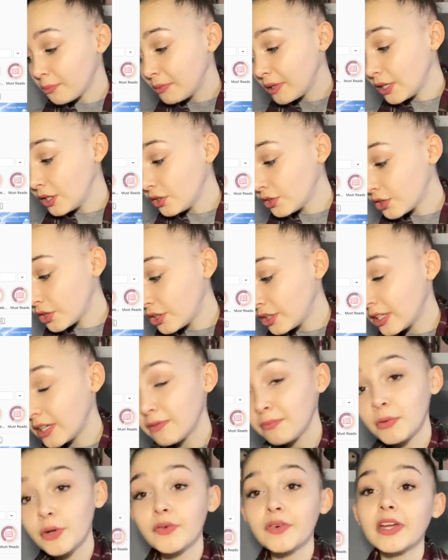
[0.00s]
me and Journey
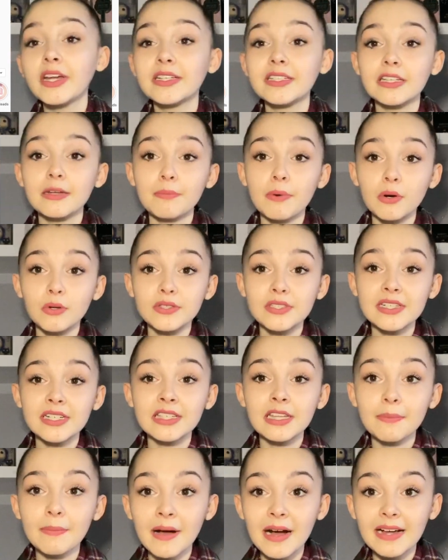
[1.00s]
Maria did a post
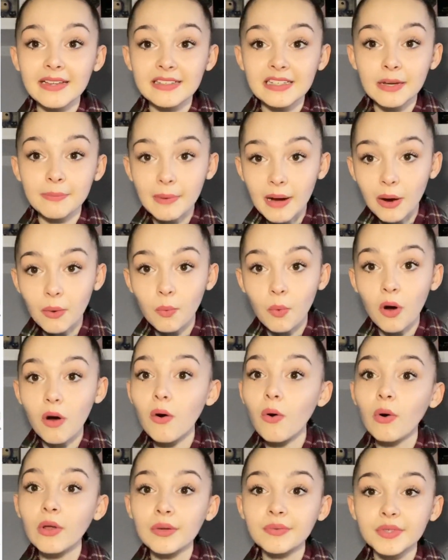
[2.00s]
in the past about
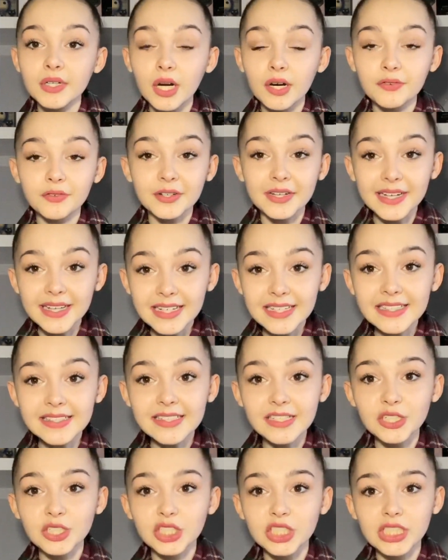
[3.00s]
what all in recovery
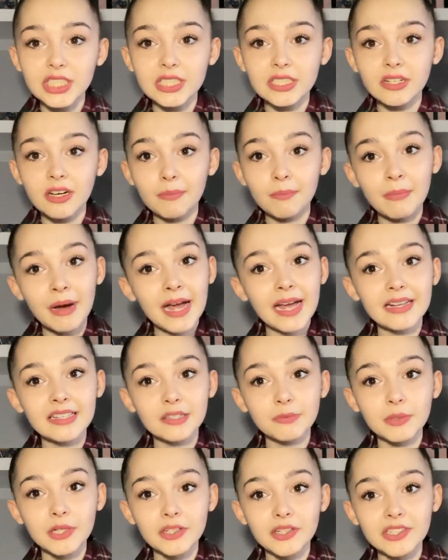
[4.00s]
is and she took my
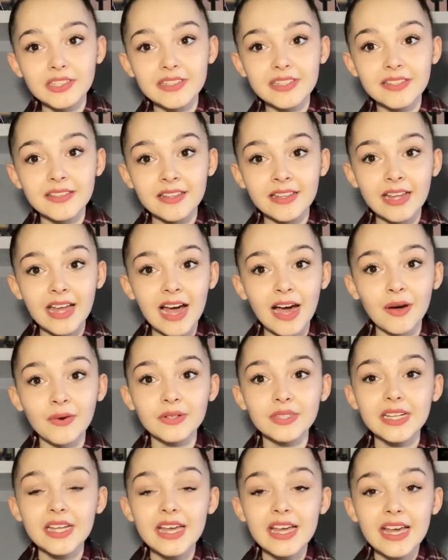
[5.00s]
experiences and
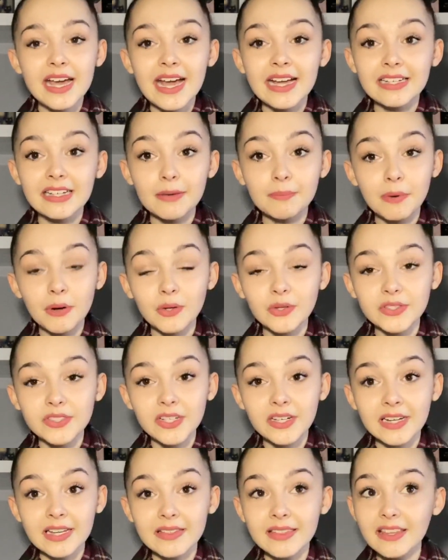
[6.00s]
count and did a
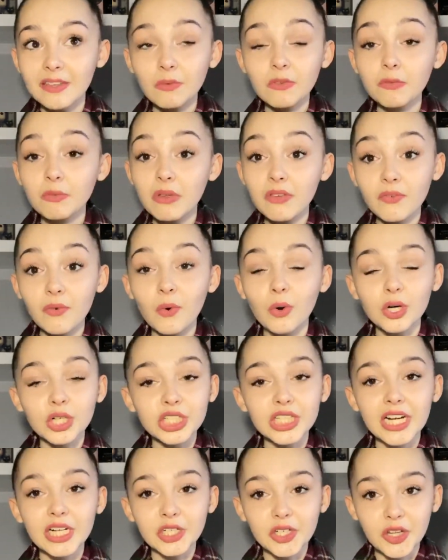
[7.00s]
post on it. This was before
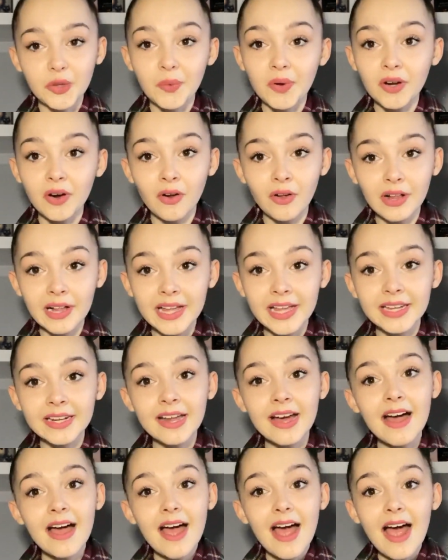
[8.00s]
she actually went all
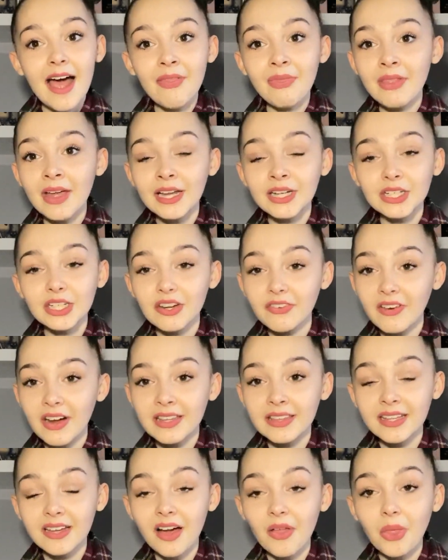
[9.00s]
in and then she
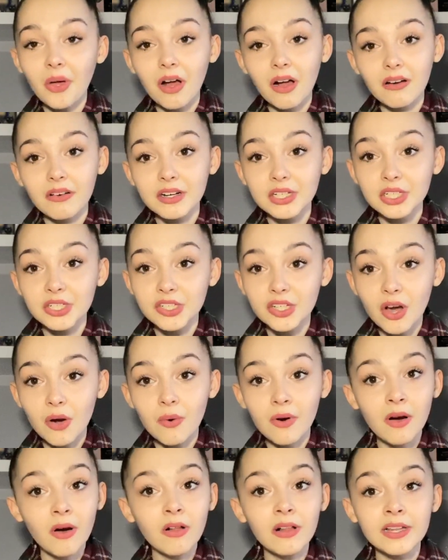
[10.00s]
finally got the courage to to
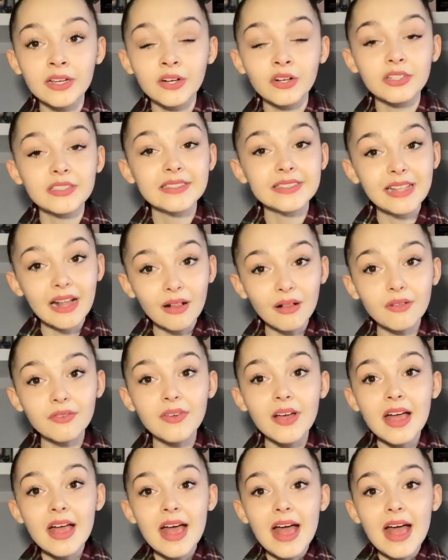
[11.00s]
go all in herself